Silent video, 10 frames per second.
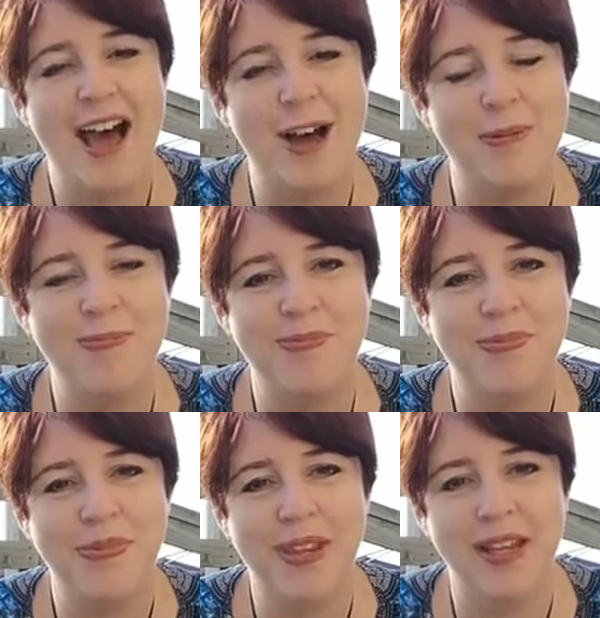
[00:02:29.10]

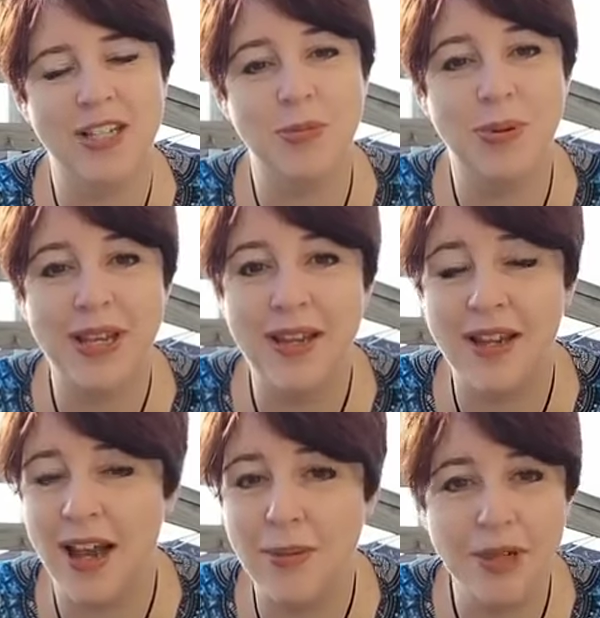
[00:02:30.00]
To
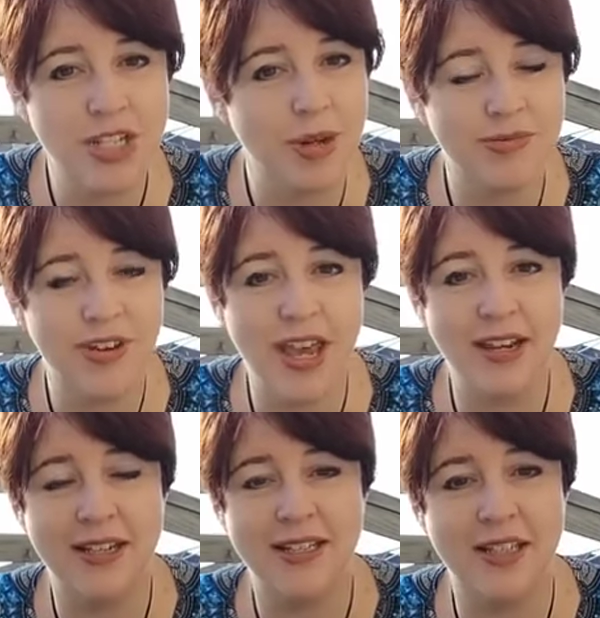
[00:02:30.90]
become a top
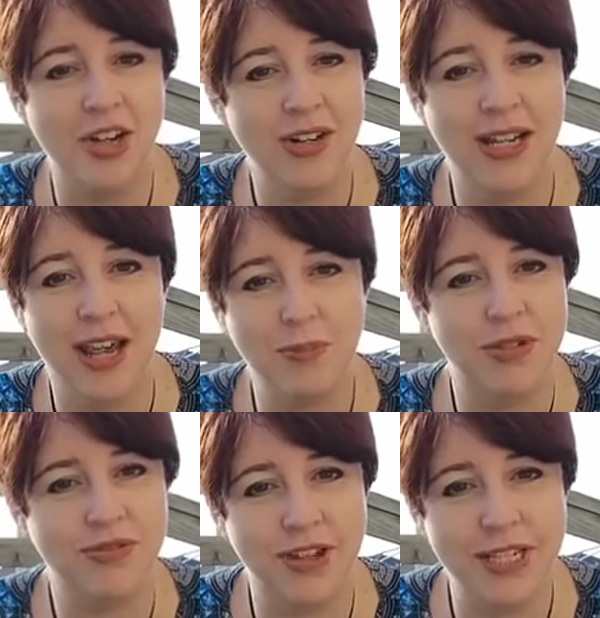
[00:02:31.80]
fan is totally up
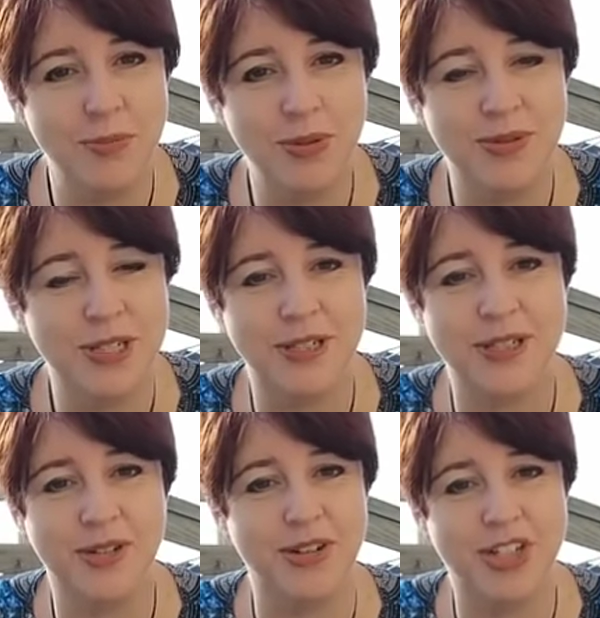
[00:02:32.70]
to Facebook's
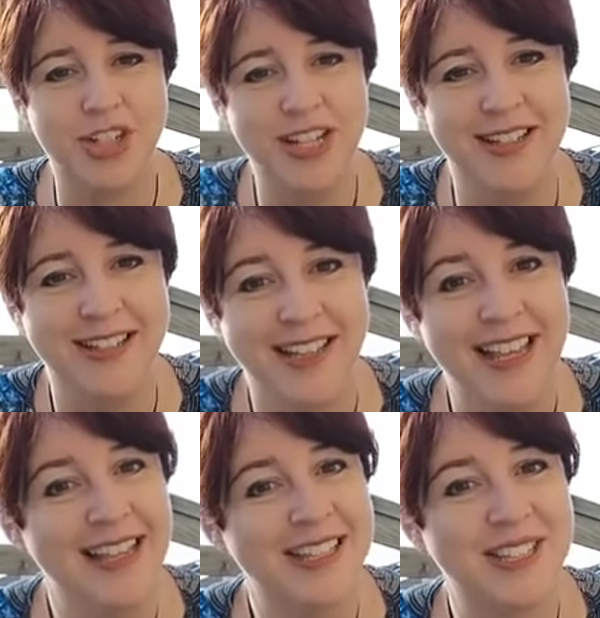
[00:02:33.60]
discretion.
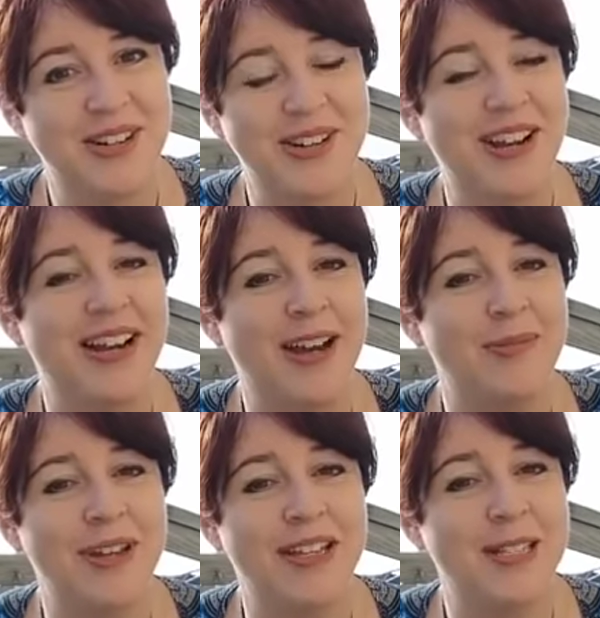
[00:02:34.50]
So
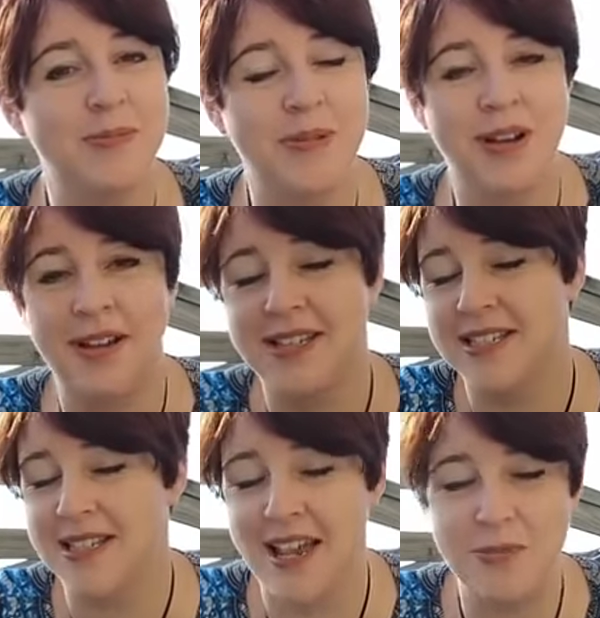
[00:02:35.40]
it's, I'd
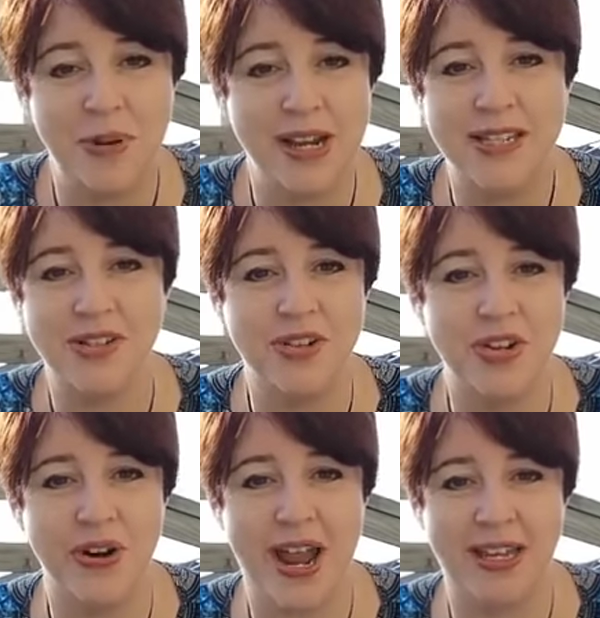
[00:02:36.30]
say, based on
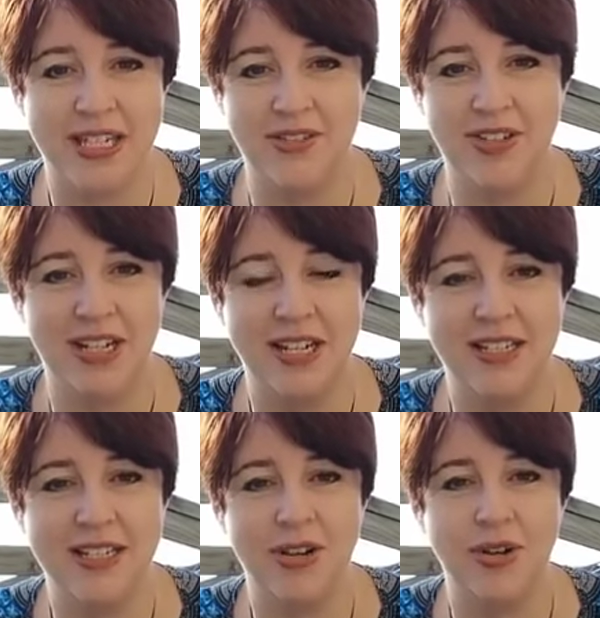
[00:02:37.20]
your activity.
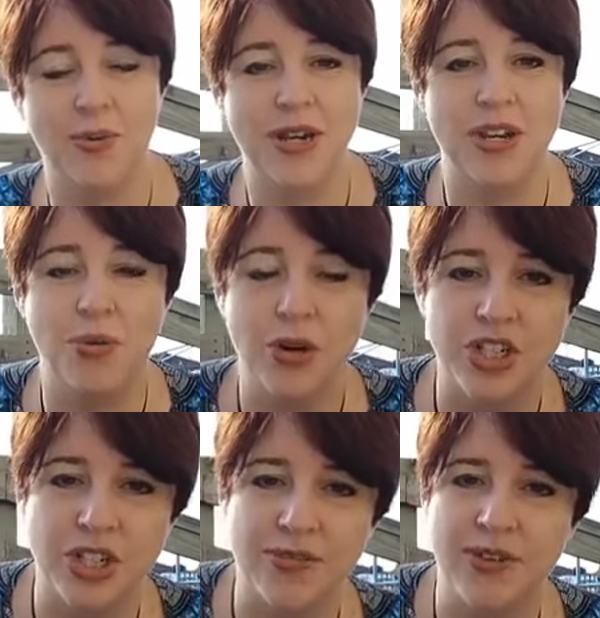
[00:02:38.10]
So when you're
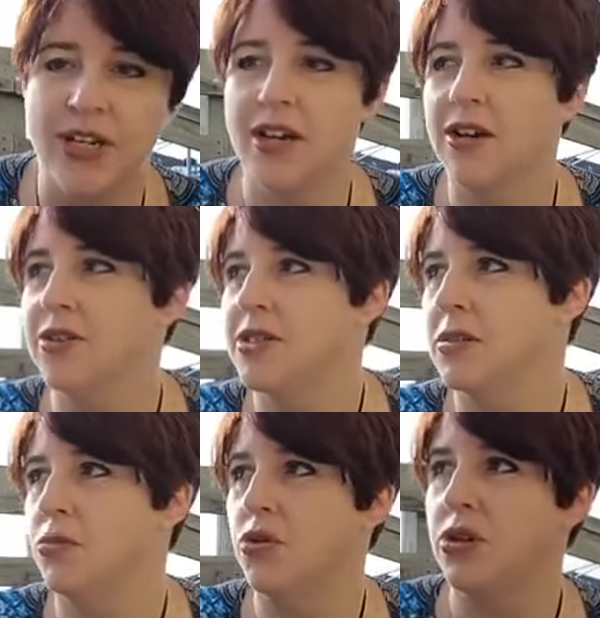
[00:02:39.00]
watching videos, the
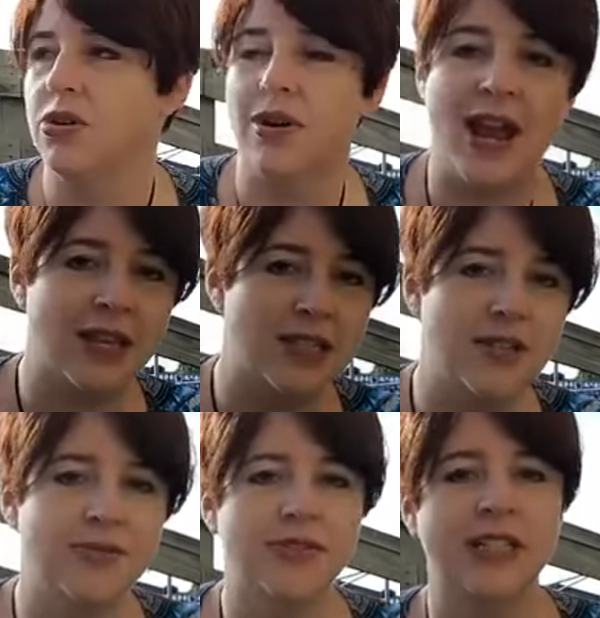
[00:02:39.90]
more you're
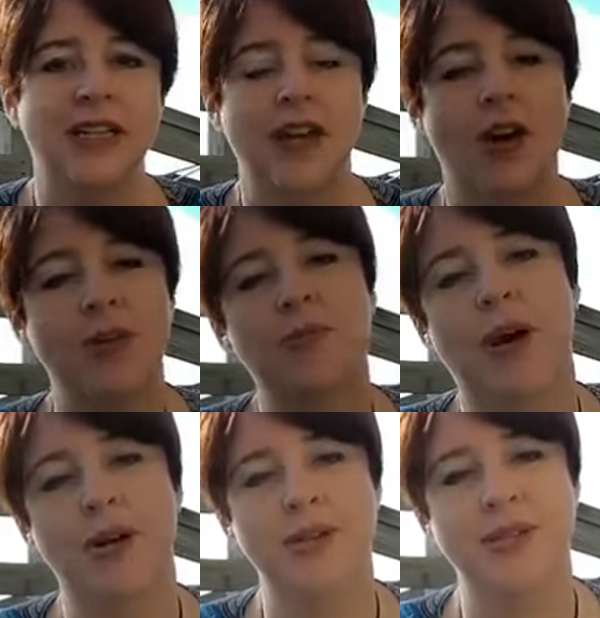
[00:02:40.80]
active on
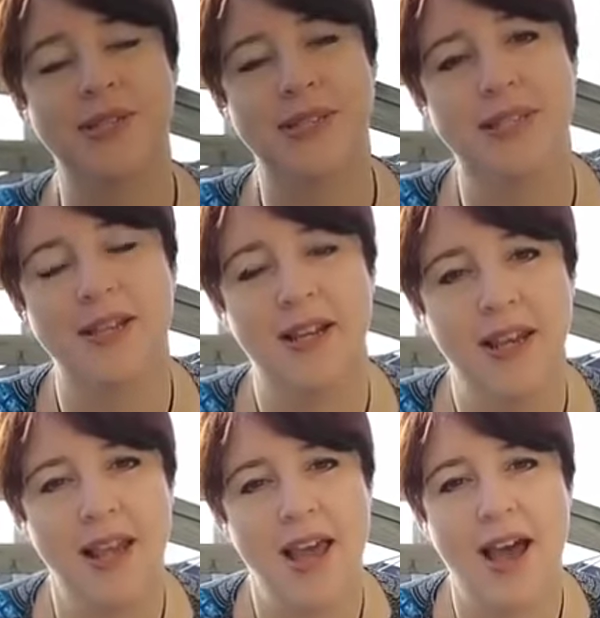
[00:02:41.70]
posts,
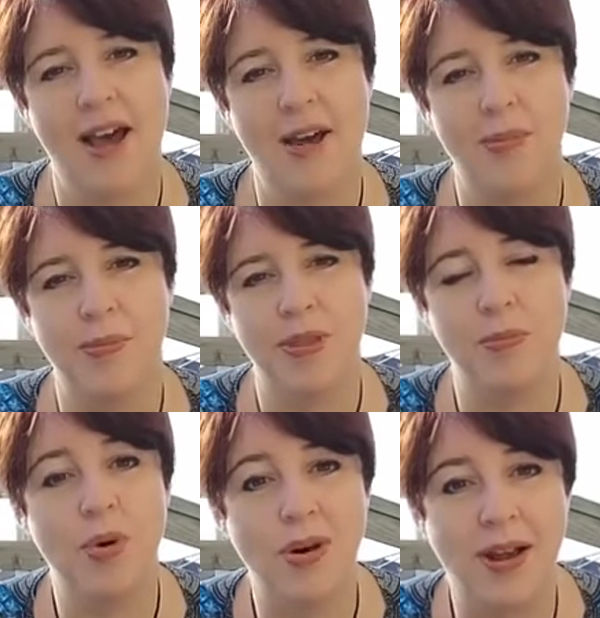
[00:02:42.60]
the
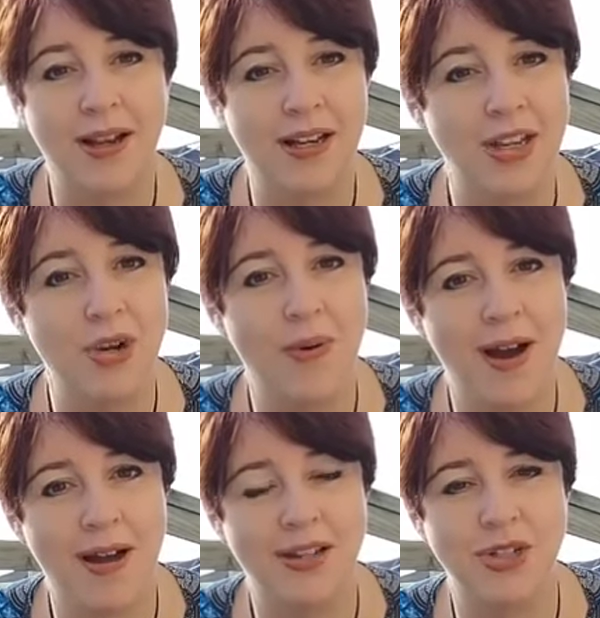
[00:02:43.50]
more likely you
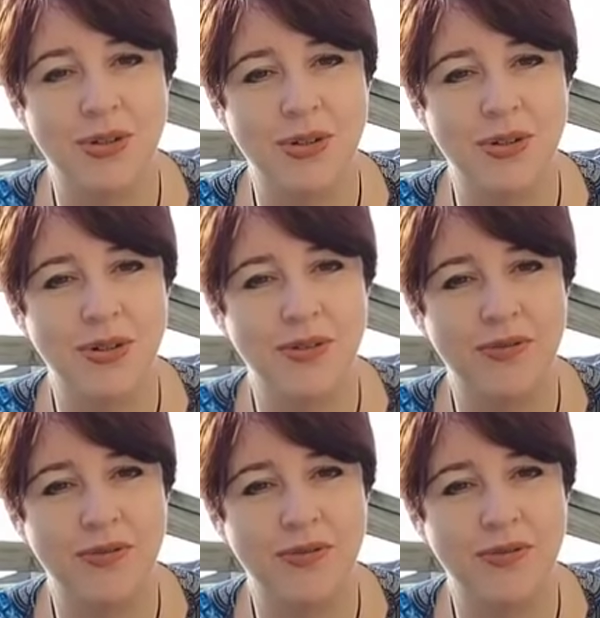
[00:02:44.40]
are to